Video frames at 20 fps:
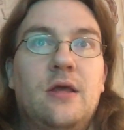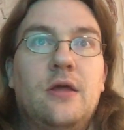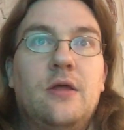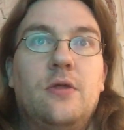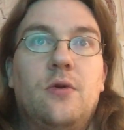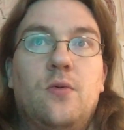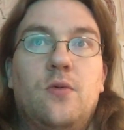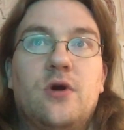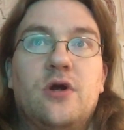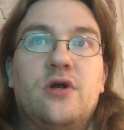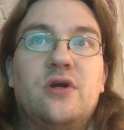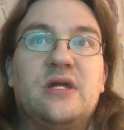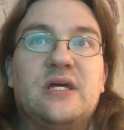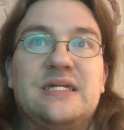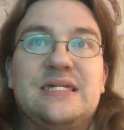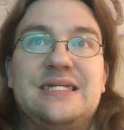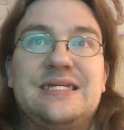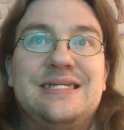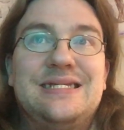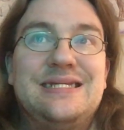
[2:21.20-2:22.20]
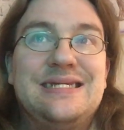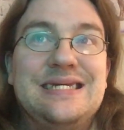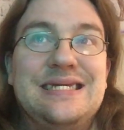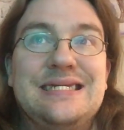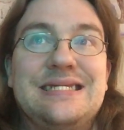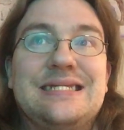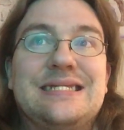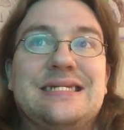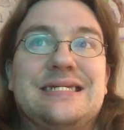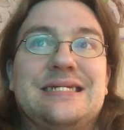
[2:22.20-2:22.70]
The word
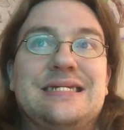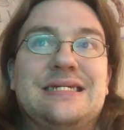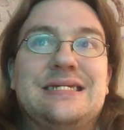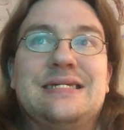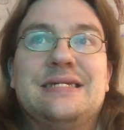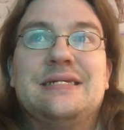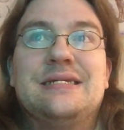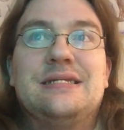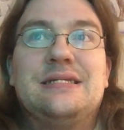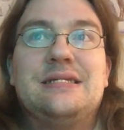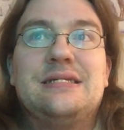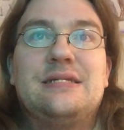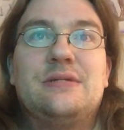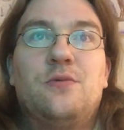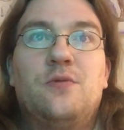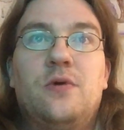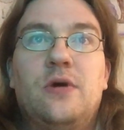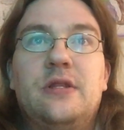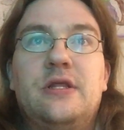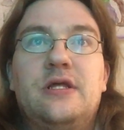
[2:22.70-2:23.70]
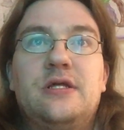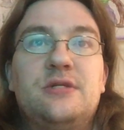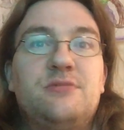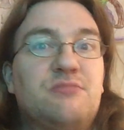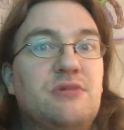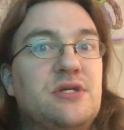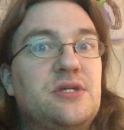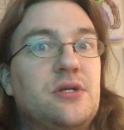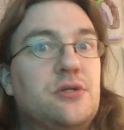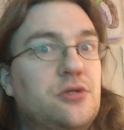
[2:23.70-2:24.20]
season is one that is
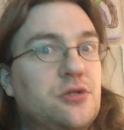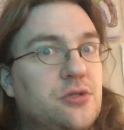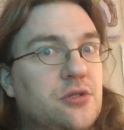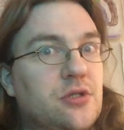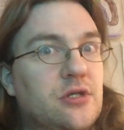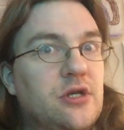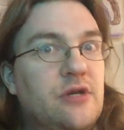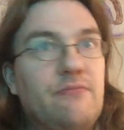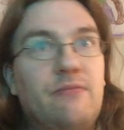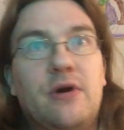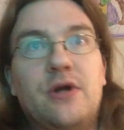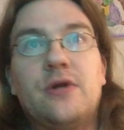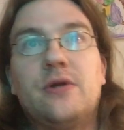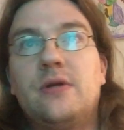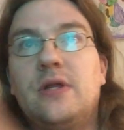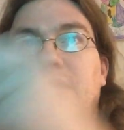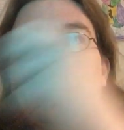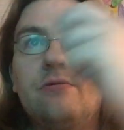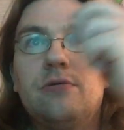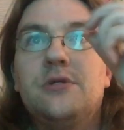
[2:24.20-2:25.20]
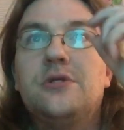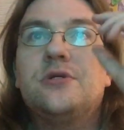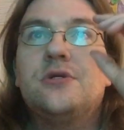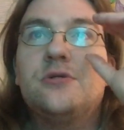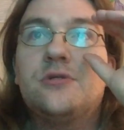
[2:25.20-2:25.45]
misunderstood in modern language.